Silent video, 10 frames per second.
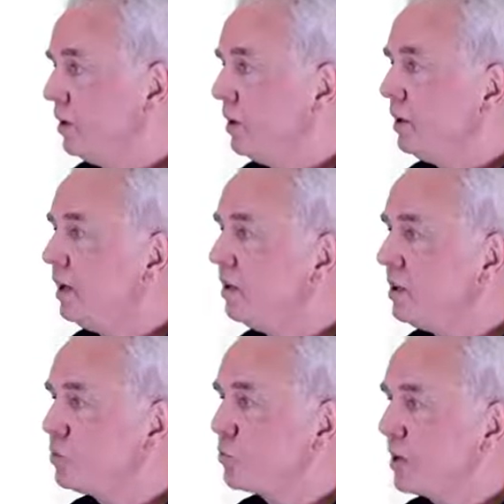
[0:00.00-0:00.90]
then
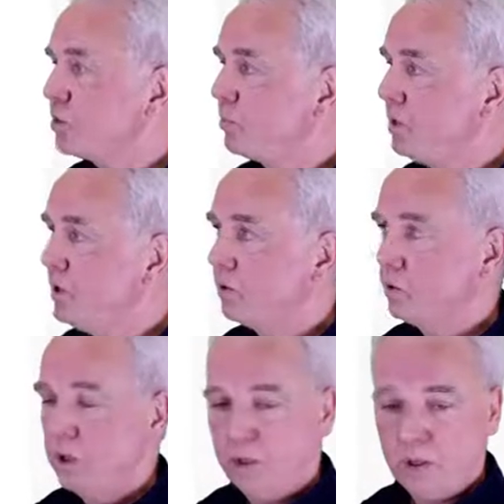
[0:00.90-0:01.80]
this recipe
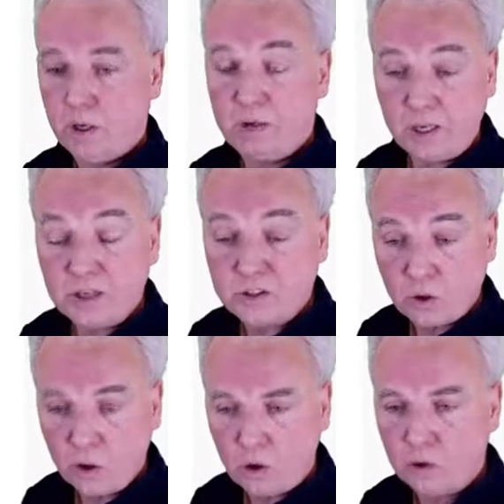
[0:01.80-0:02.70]
and that is
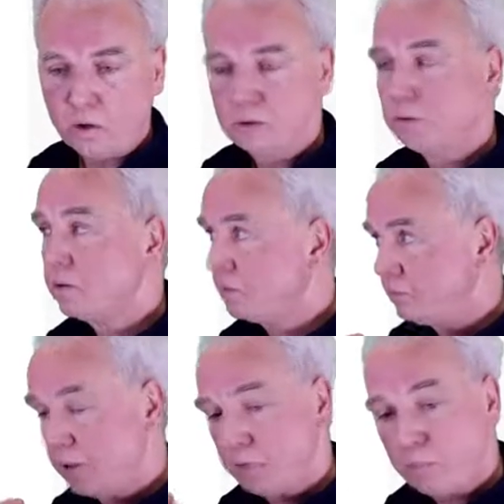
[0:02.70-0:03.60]
long
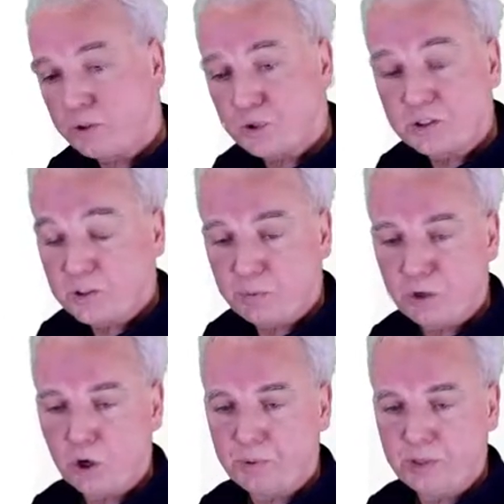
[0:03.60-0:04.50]
but you can simply
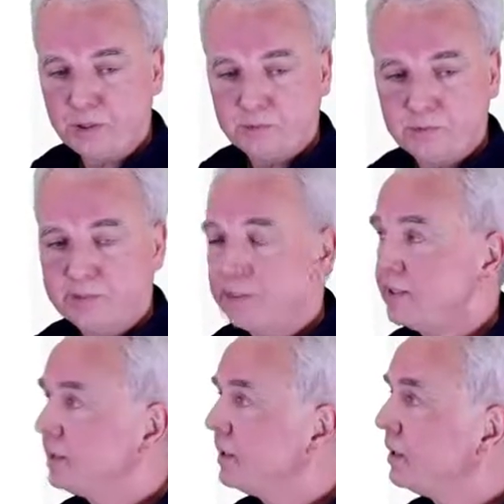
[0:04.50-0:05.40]
copy it
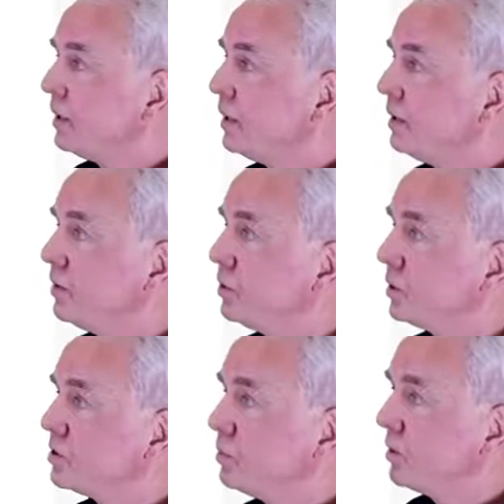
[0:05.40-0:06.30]
uh, you
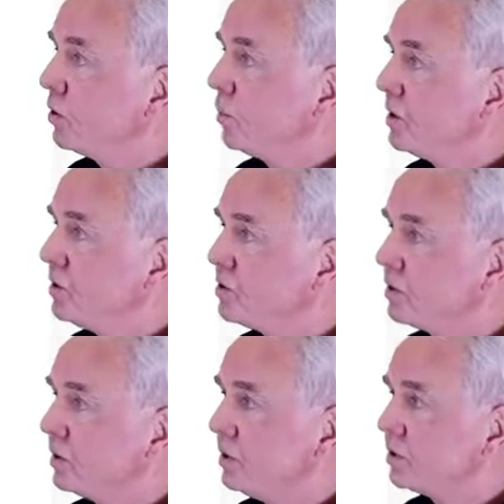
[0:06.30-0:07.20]
can simply copy this
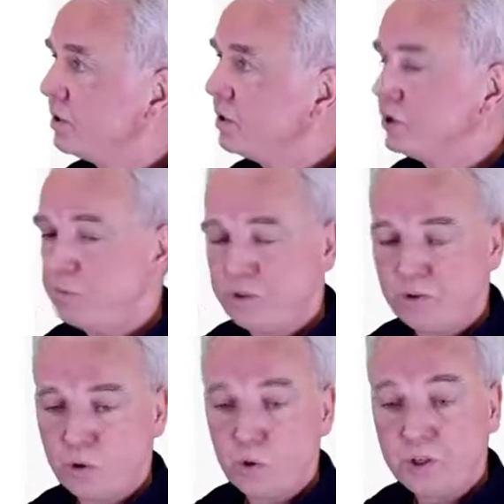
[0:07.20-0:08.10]
uh, this uh, this piece
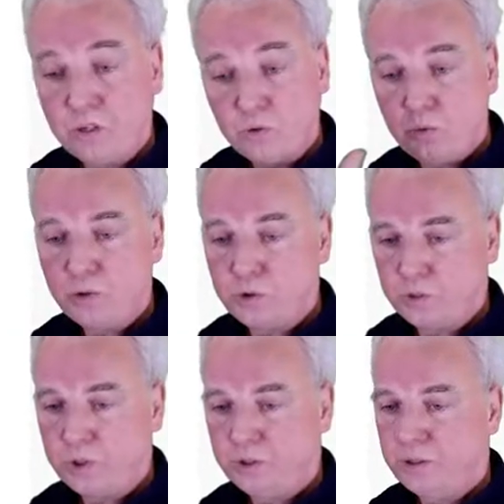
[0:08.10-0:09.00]
of code into a
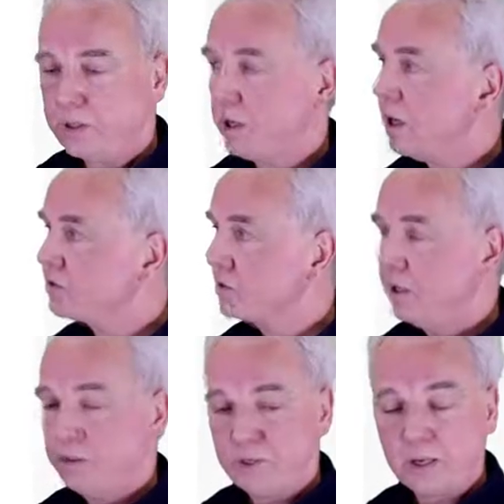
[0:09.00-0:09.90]
utility class
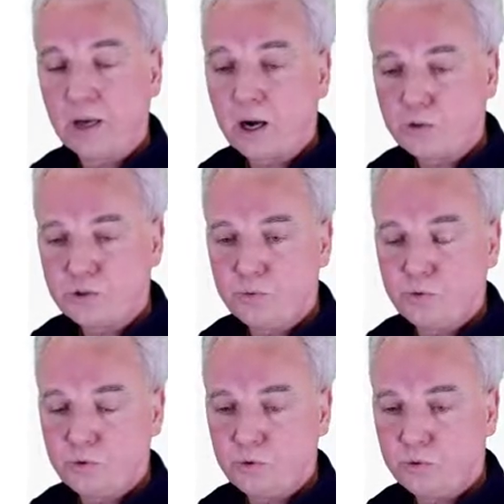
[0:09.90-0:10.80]
that allows you
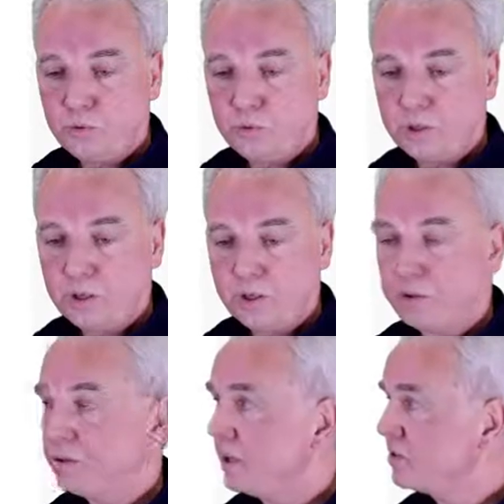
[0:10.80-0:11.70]
to do uh,
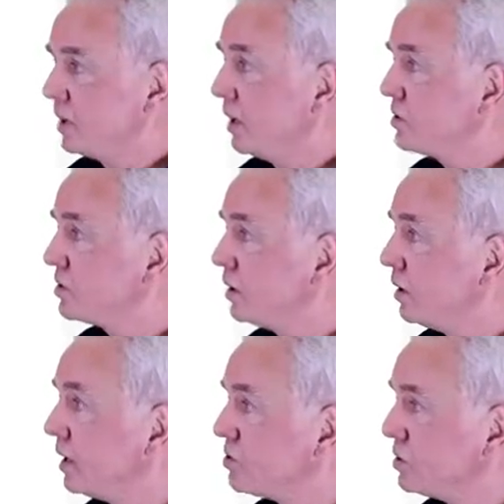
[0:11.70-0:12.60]
the testing let's
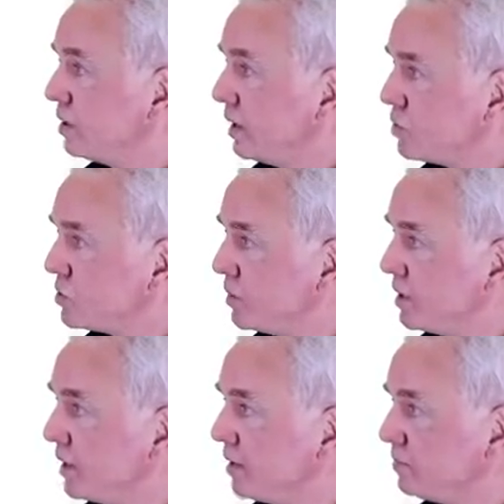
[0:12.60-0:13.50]
let's
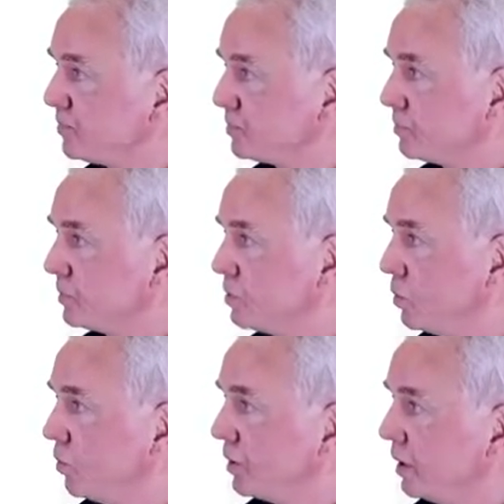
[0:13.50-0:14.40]
demonstrate that so
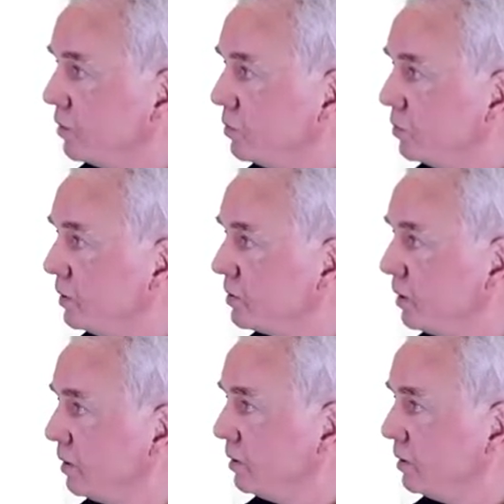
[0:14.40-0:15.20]
what I do is I'll